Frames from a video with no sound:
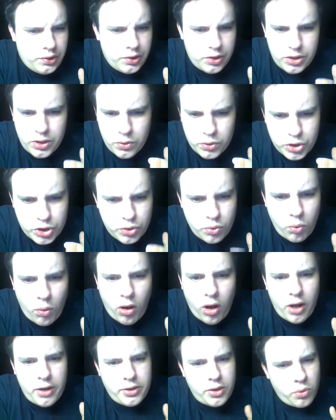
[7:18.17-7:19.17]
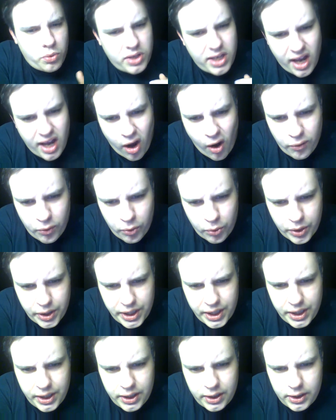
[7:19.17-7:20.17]
There's no squad, no
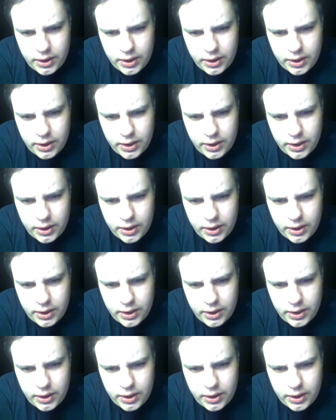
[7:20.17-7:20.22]
cavalry,